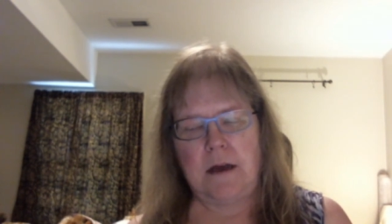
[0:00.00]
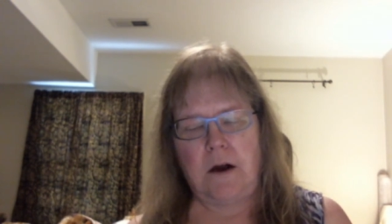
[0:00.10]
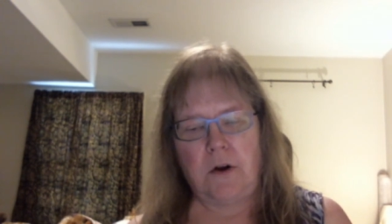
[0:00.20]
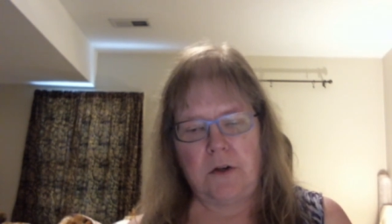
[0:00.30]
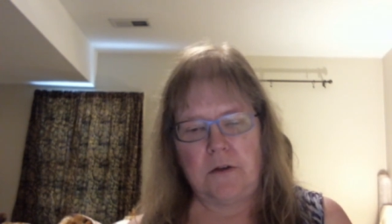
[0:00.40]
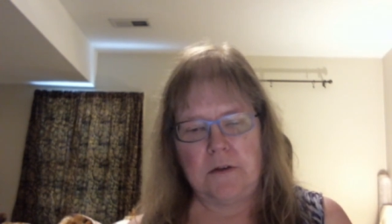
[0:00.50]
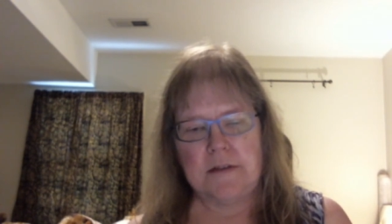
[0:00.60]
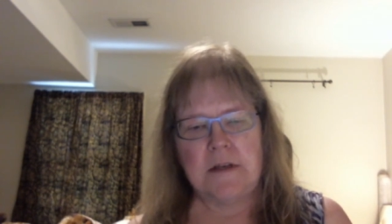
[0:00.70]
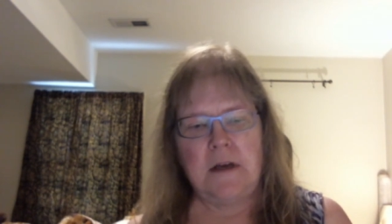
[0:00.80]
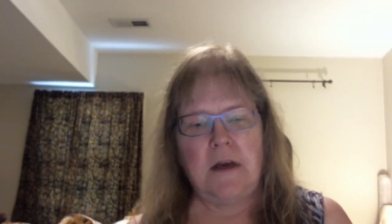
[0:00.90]

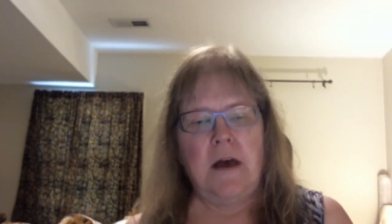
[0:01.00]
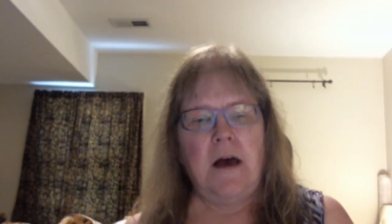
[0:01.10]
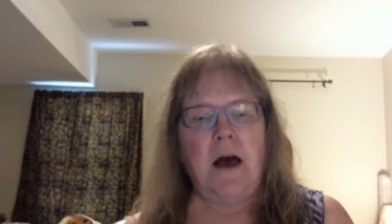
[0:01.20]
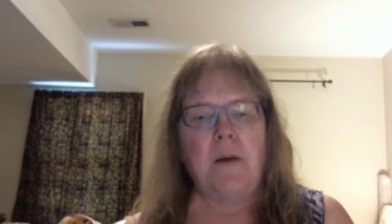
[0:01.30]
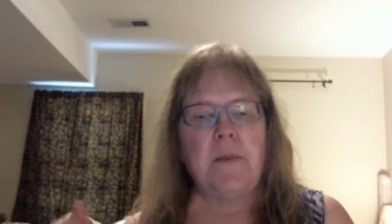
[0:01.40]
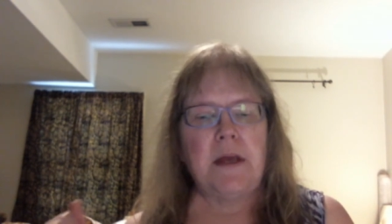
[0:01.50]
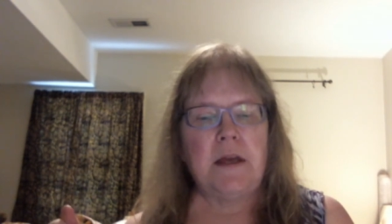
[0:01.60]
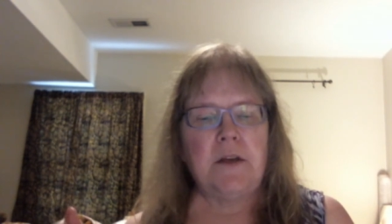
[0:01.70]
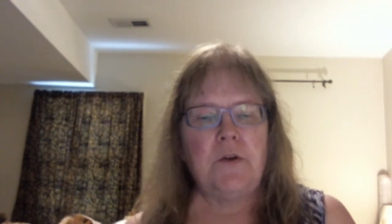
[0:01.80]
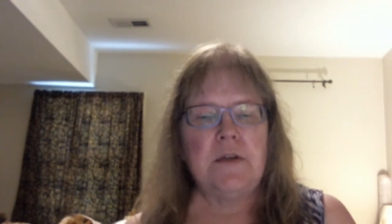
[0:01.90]
articles. Um,
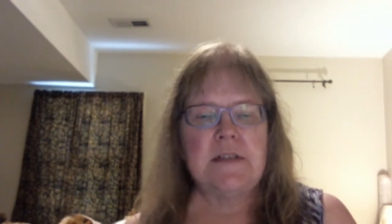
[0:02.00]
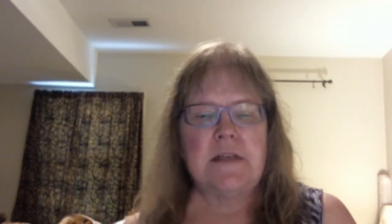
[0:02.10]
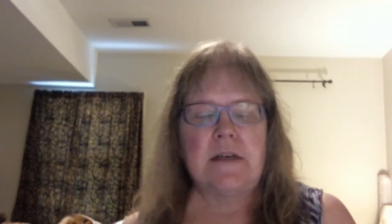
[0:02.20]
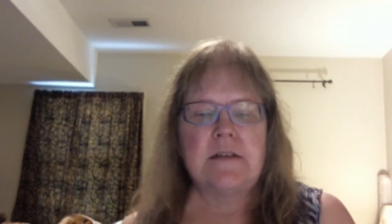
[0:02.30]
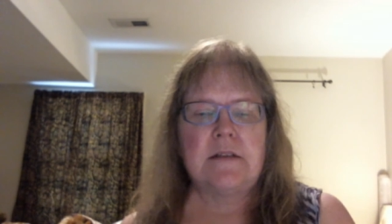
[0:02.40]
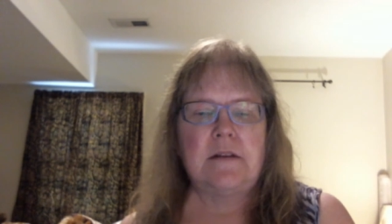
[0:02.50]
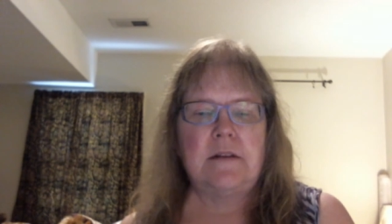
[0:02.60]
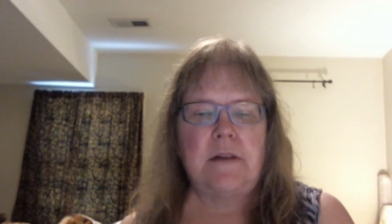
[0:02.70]
in Unit 6,